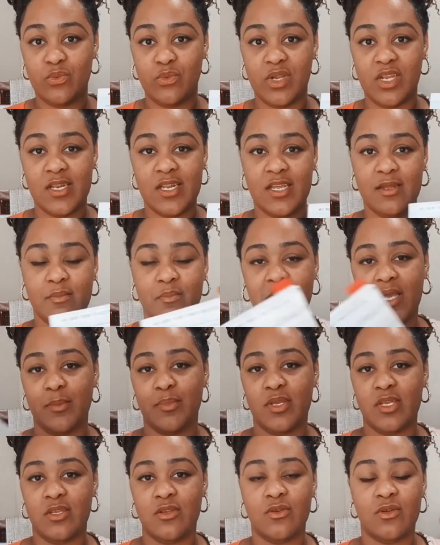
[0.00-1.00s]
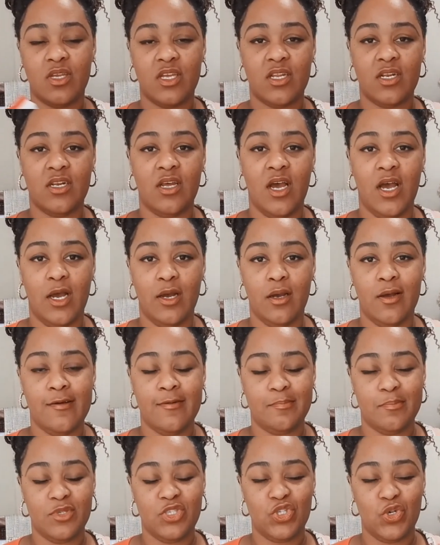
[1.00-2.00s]
read it, and maybe you
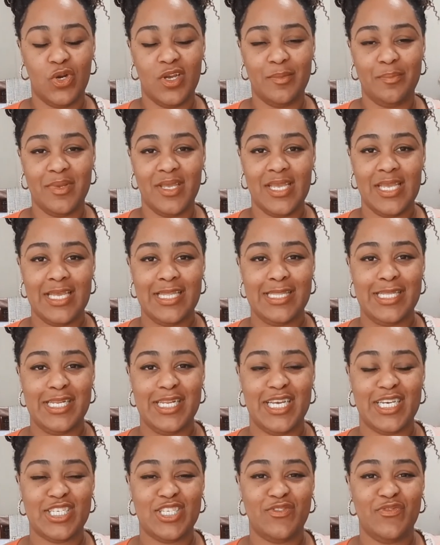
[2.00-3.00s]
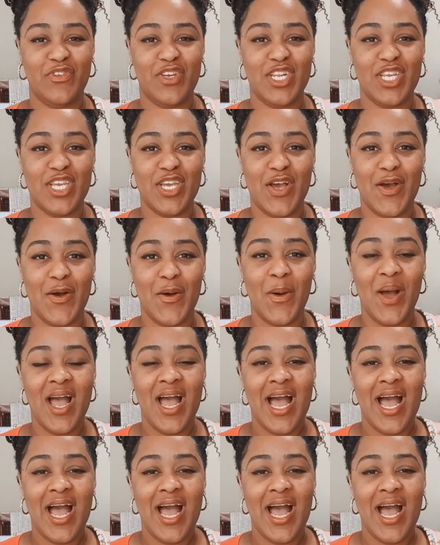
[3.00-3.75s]
can join me in the next video.